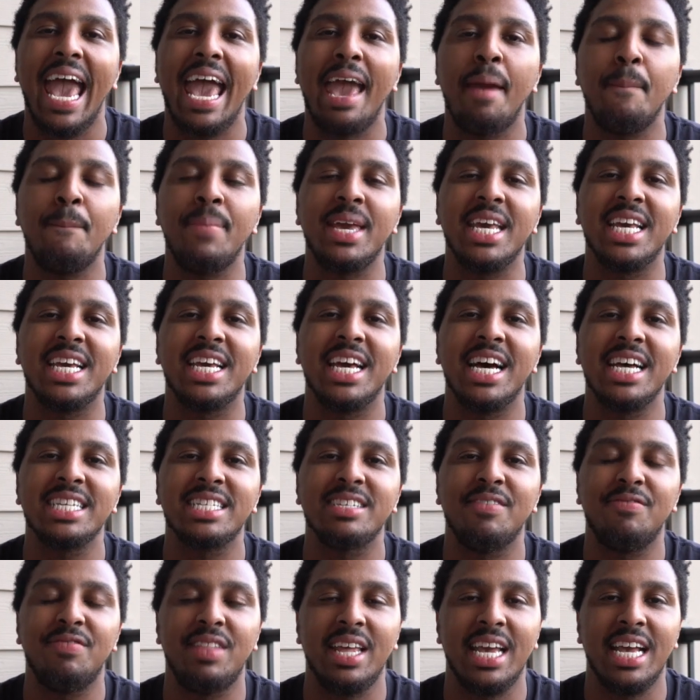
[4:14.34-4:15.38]
And because
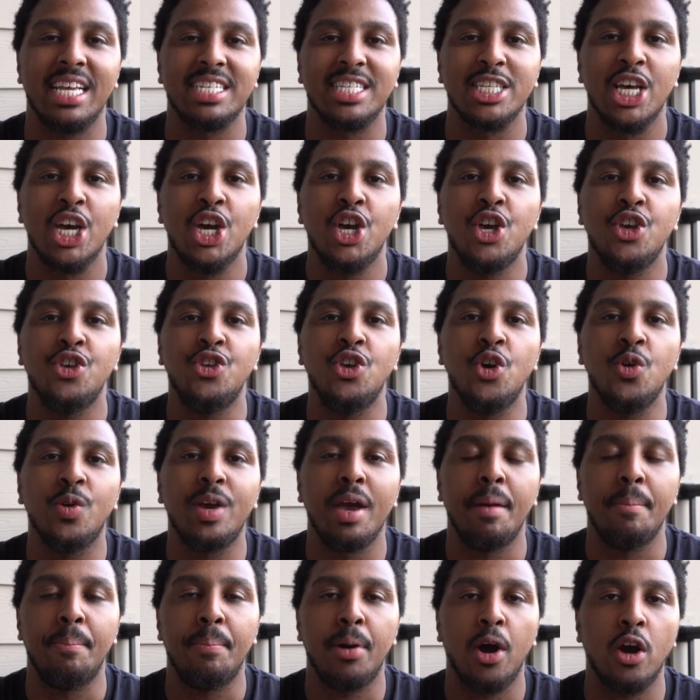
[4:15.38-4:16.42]
of this, you
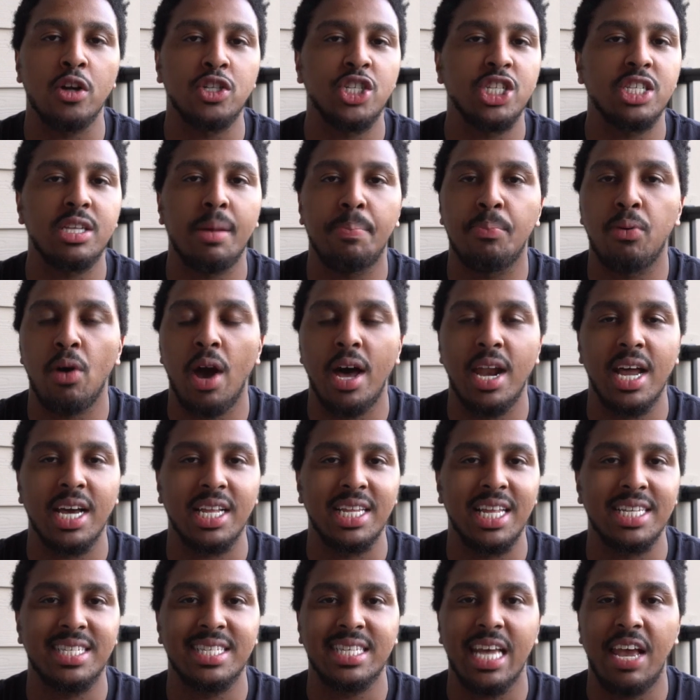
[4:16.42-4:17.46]
can purchase a
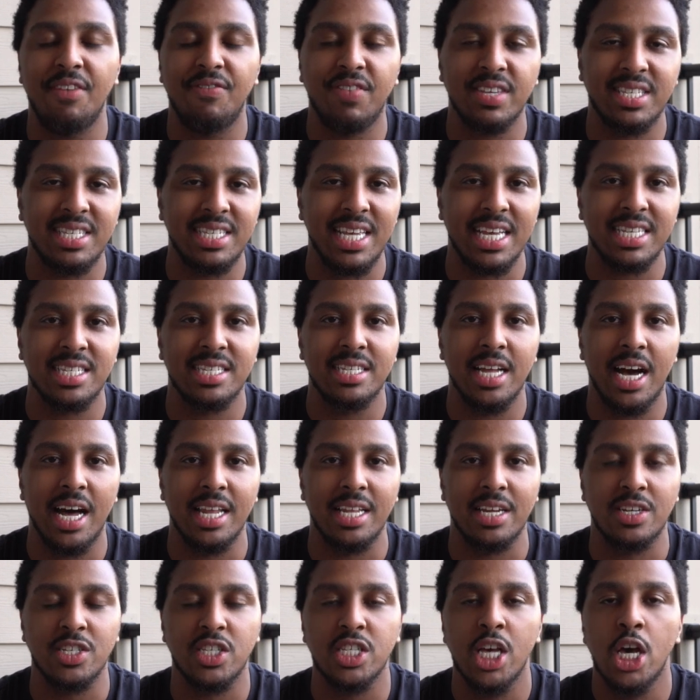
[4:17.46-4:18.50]
product, let's say for
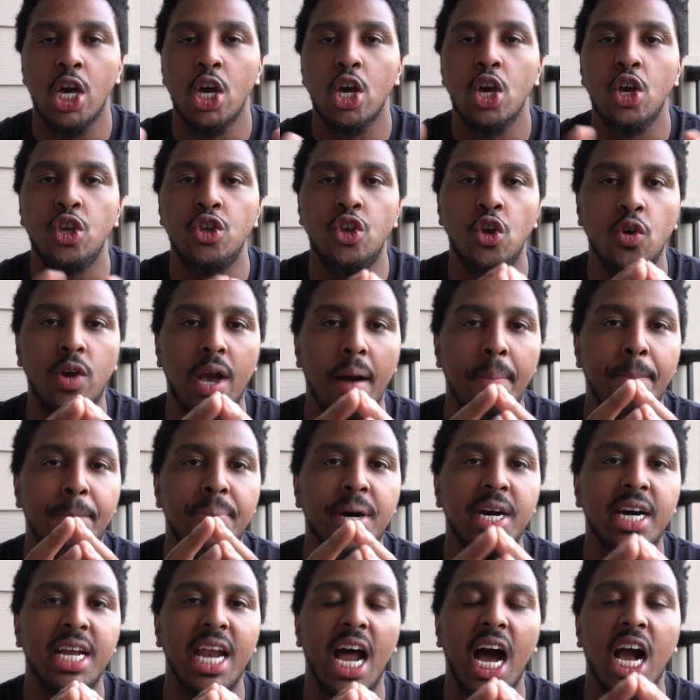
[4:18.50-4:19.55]
$6. You can
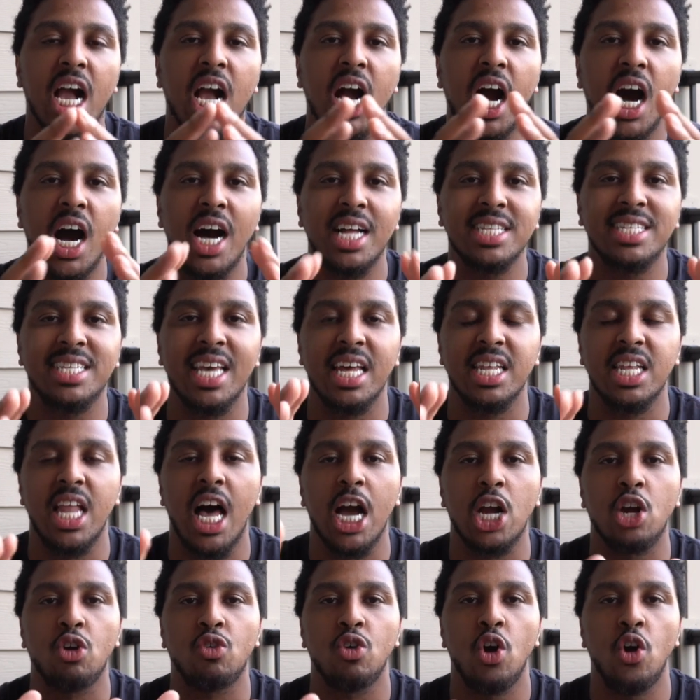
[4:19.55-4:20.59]
put a content
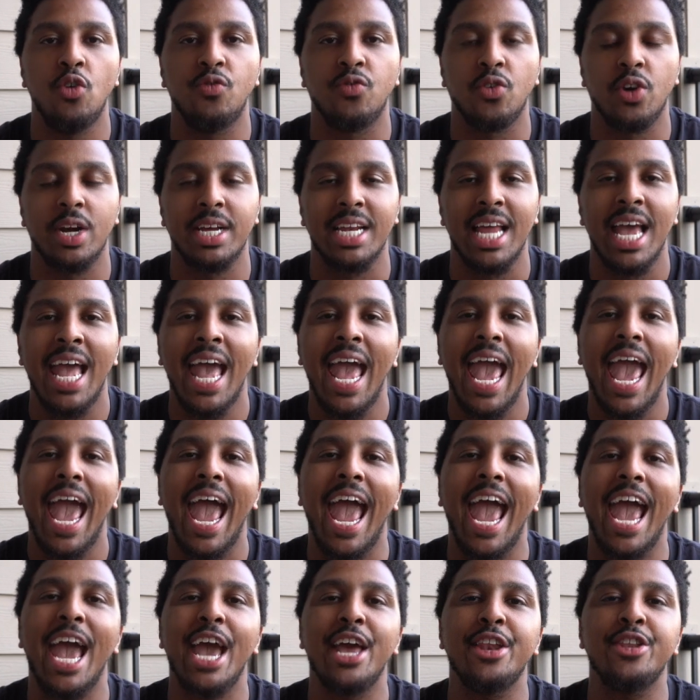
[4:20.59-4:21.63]
locker over it,
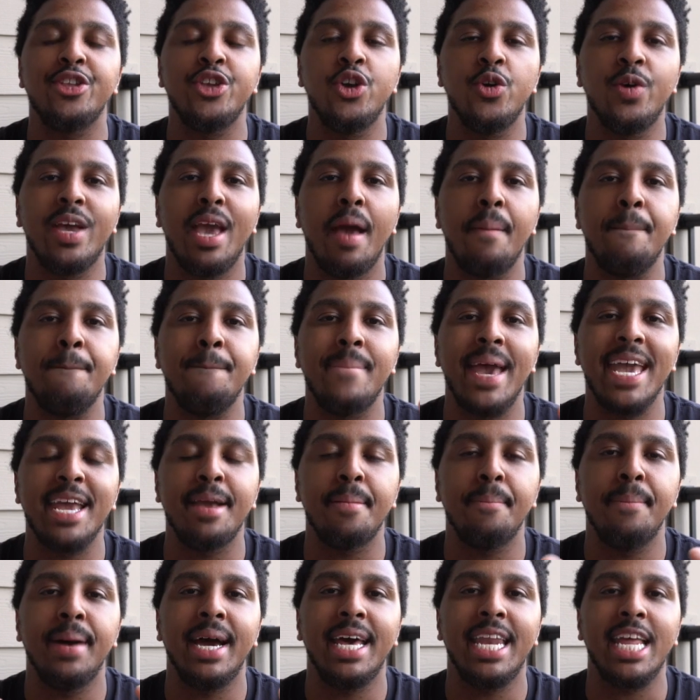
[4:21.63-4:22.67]
and you can
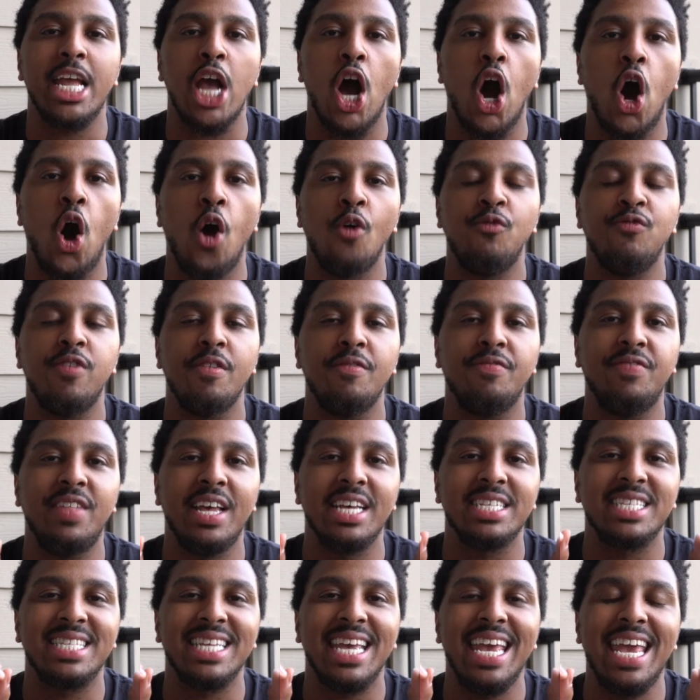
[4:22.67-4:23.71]
make money off of
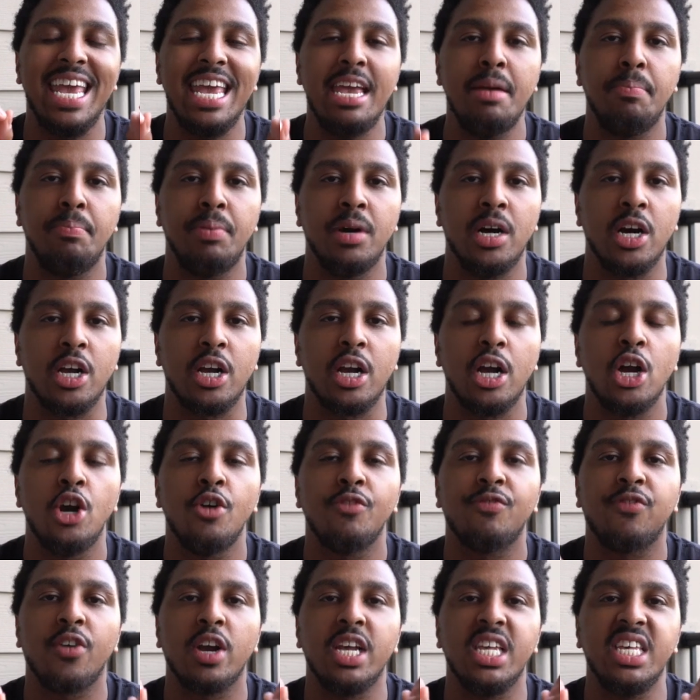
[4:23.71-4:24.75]
this ebook
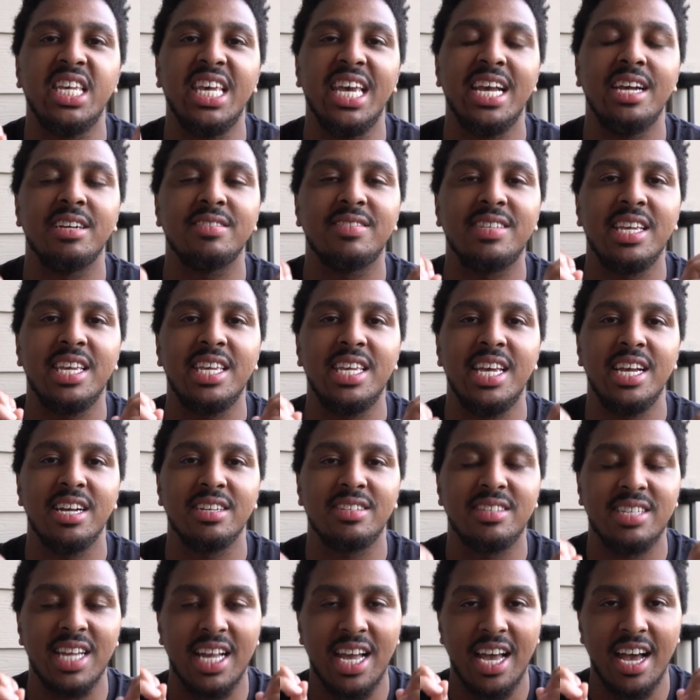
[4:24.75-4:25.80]
for years and
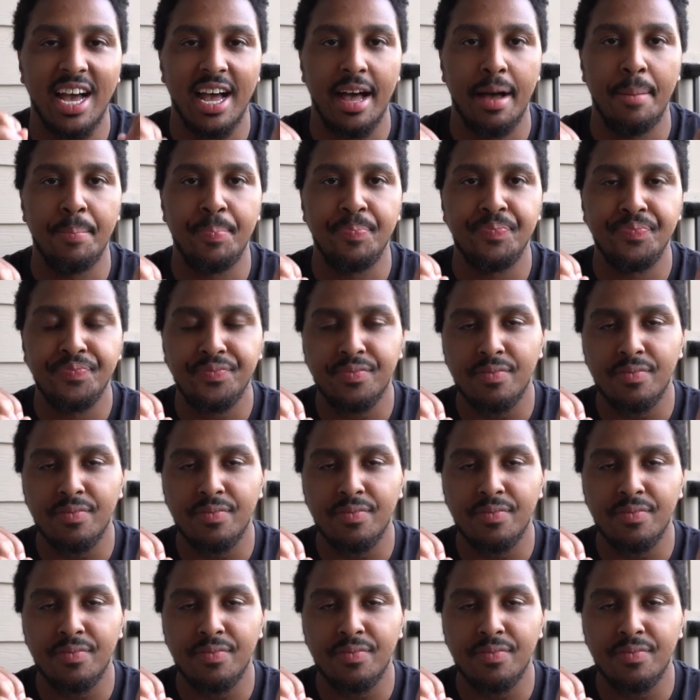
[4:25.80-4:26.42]
years to come,